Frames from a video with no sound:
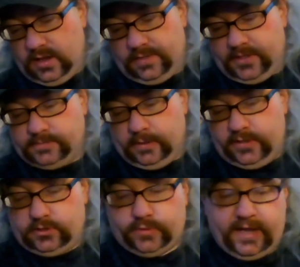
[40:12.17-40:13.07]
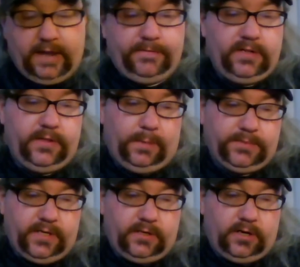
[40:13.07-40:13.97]
And that's about it. Do I have any of the
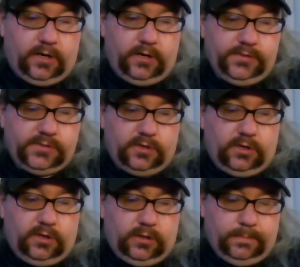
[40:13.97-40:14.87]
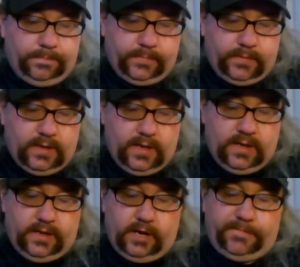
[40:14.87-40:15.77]
update cards at all?
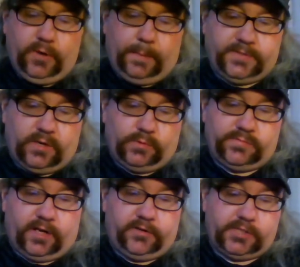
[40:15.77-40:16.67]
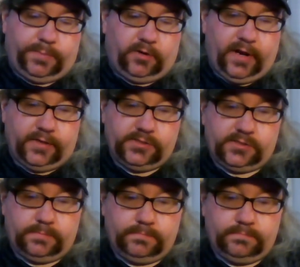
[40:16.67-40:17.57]
Got a few update ones. We got Chris Perez.